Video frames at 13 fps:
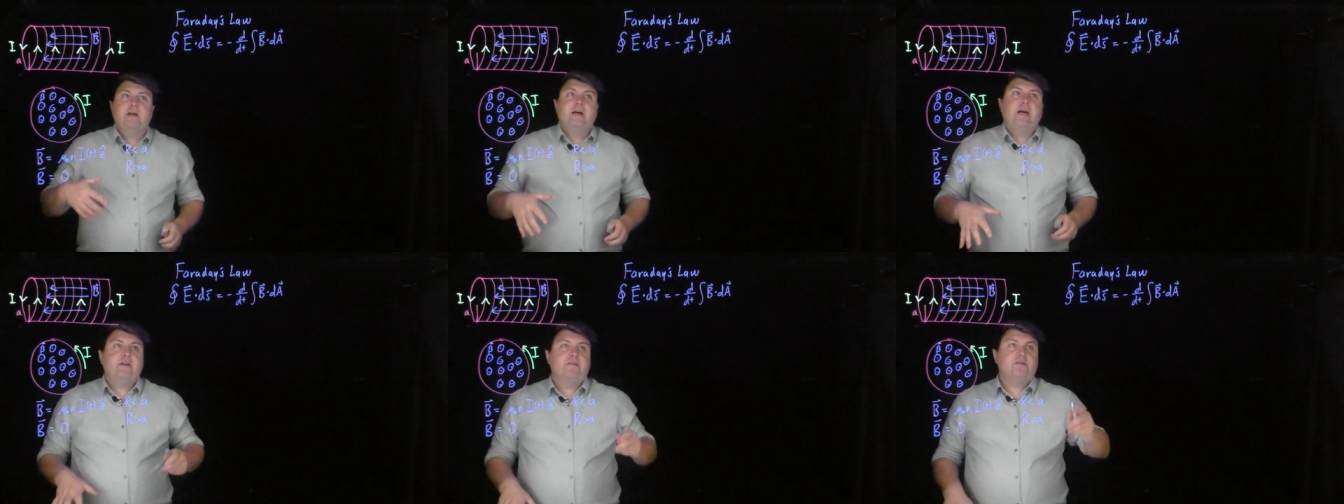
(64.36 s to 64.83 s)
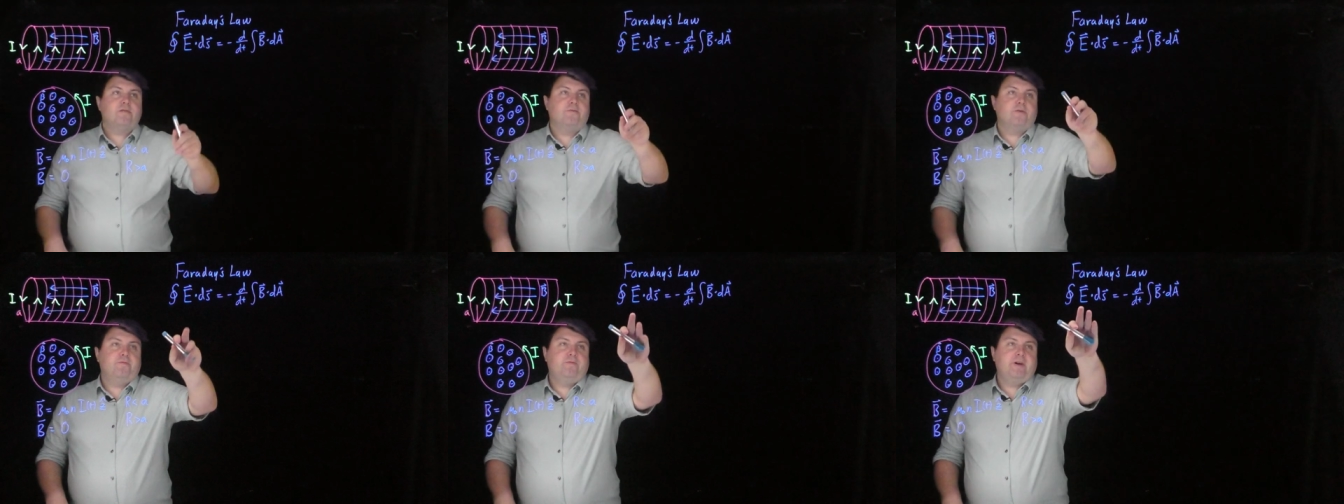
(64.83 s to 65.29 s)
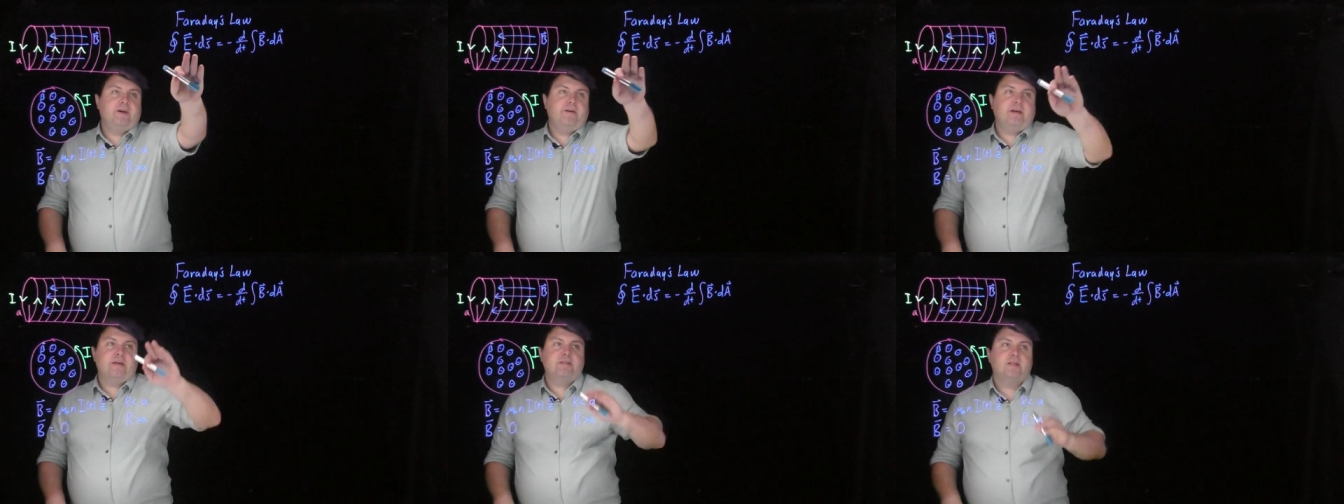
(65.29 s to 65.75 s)
And so for
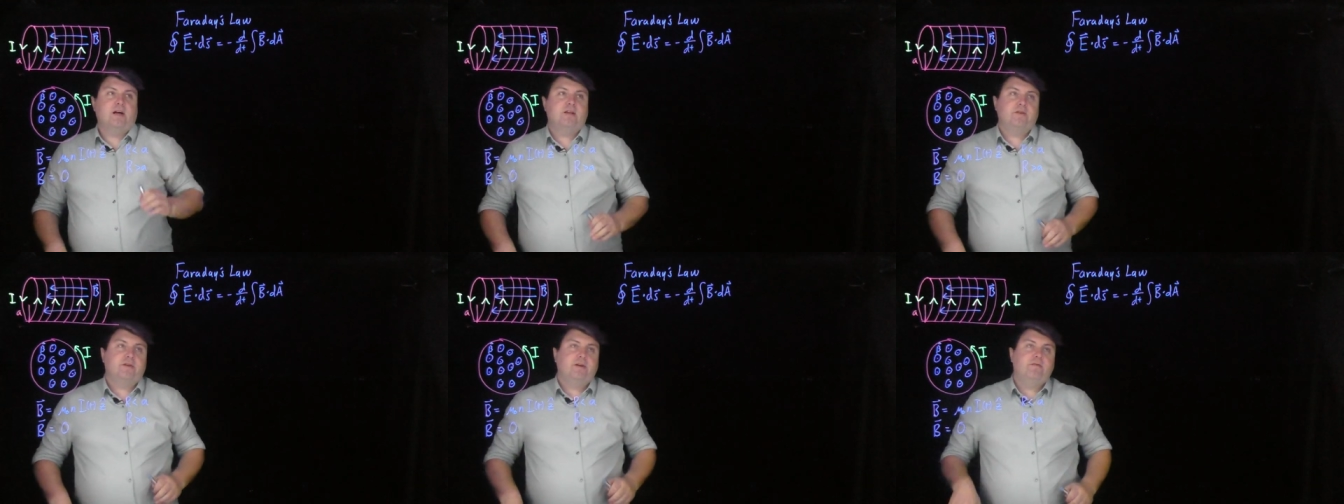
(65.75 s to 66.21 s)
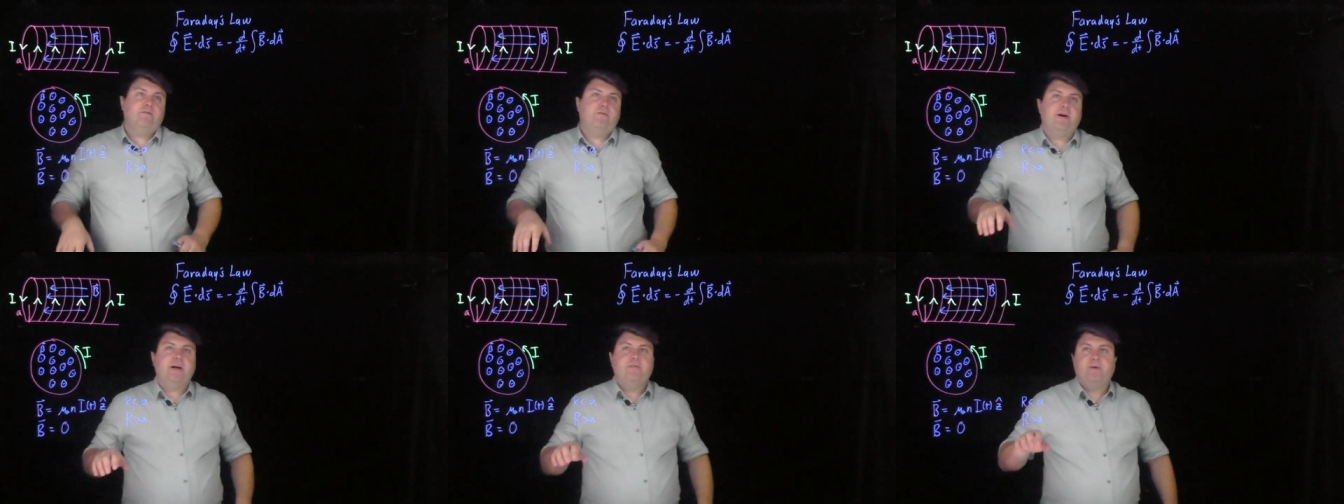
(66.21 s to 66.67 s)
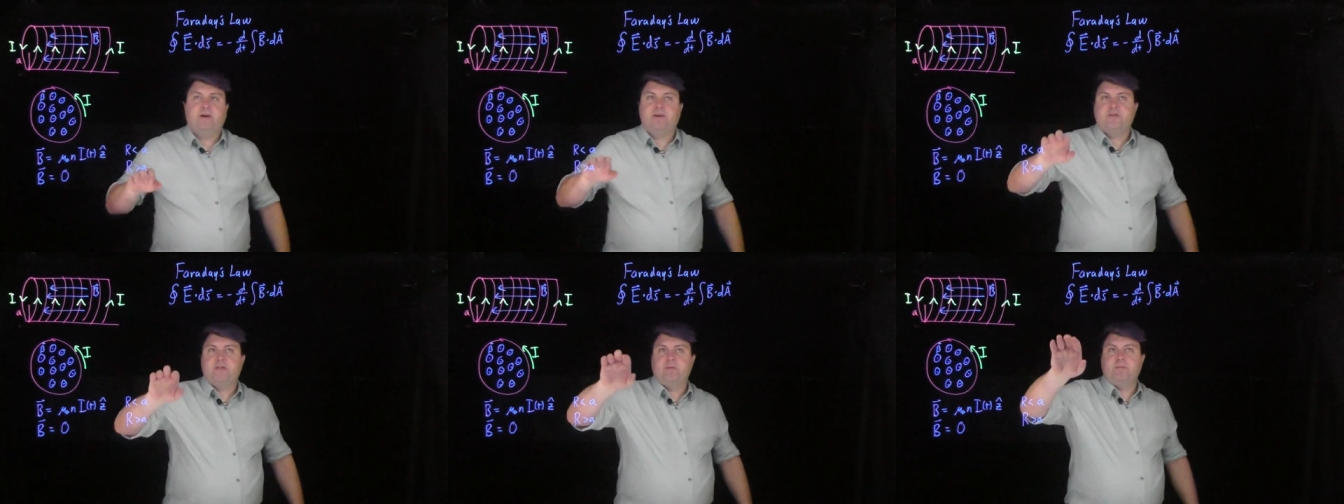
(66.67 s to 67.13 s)
Faraday's law, looking very, very
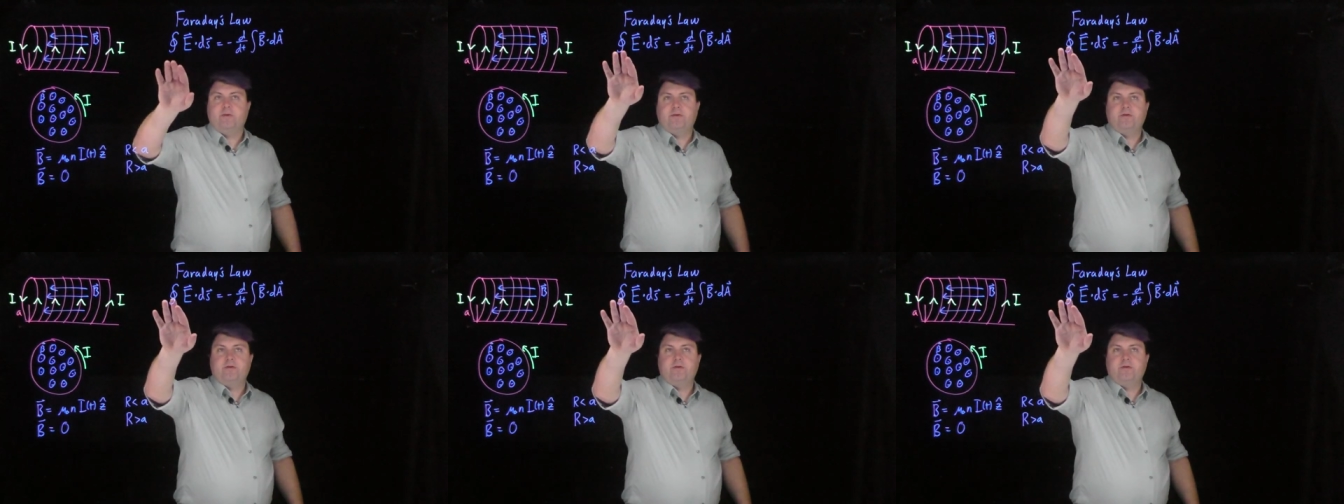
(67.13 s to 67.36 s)
similar